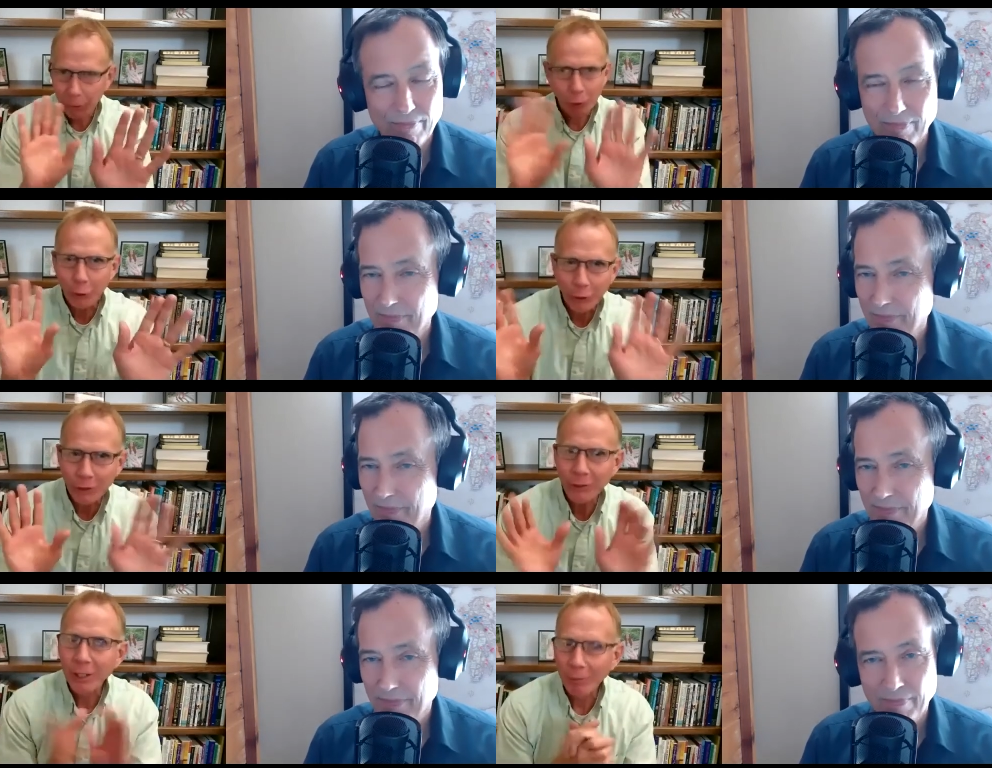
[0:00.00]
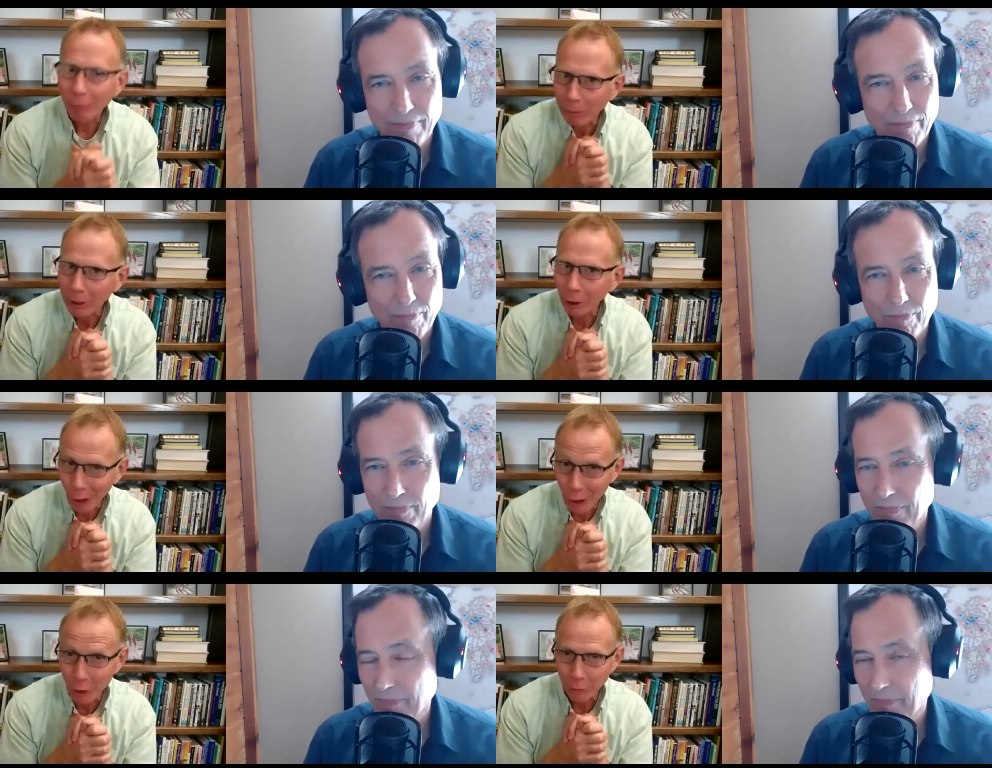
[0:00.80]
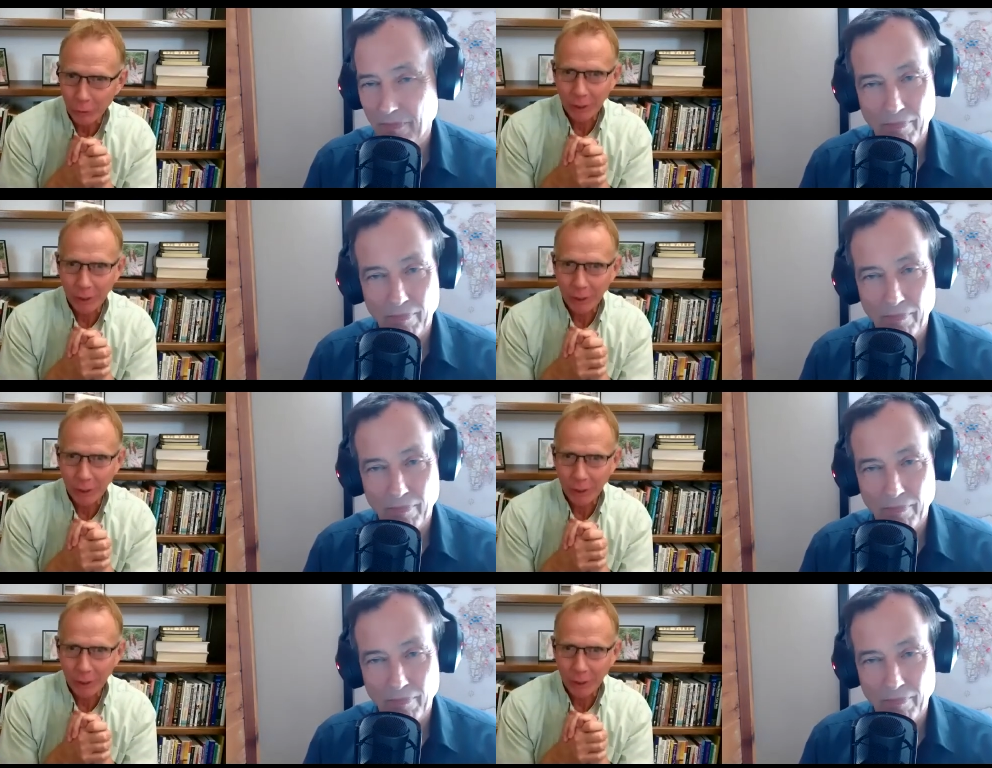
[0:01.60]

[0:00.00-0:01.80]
Speaker 1: The church has never been closed.